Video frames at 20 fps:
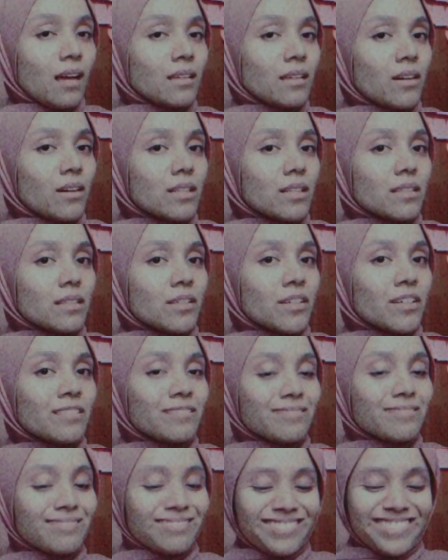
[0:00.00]
Annyeonghaseyo.
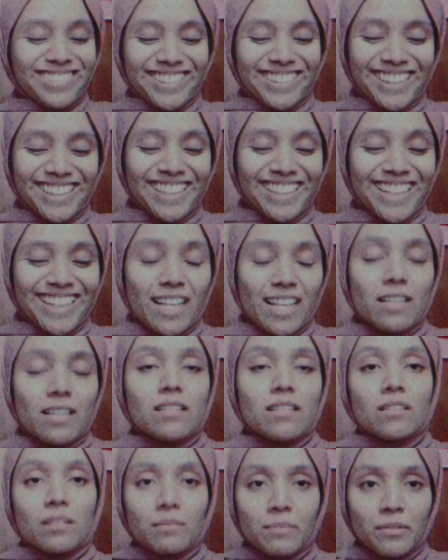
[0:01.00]

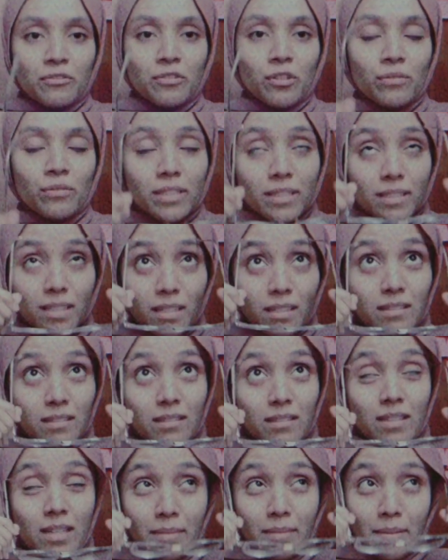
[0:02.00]
So before we start,
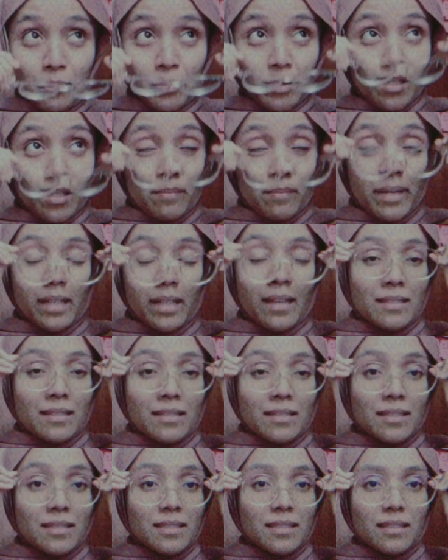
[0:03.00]
let me put on my
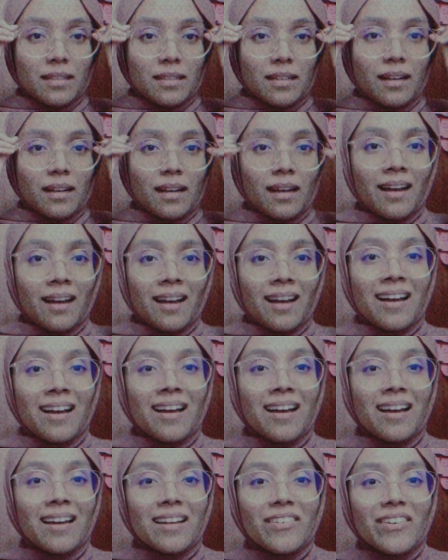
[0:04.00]
glasses.
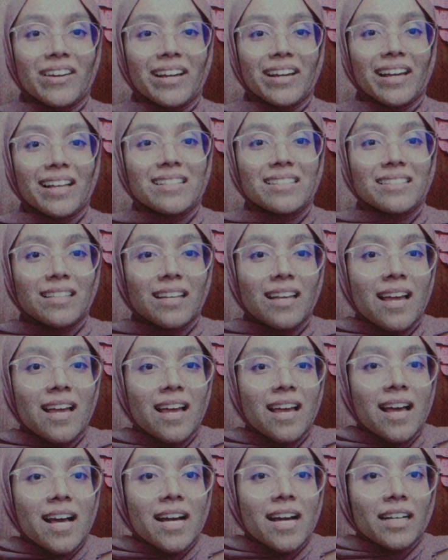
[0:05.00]
Now I can see
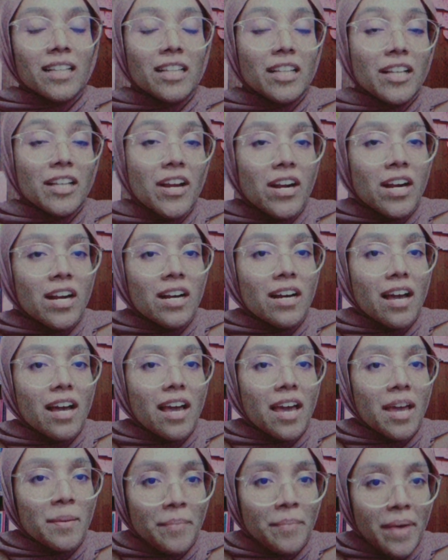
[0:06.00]
clearer
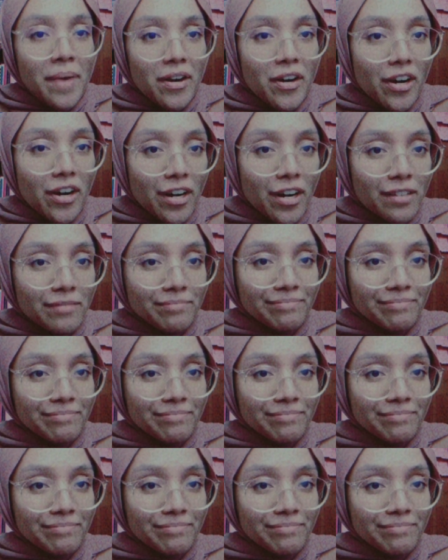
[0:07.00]
and better.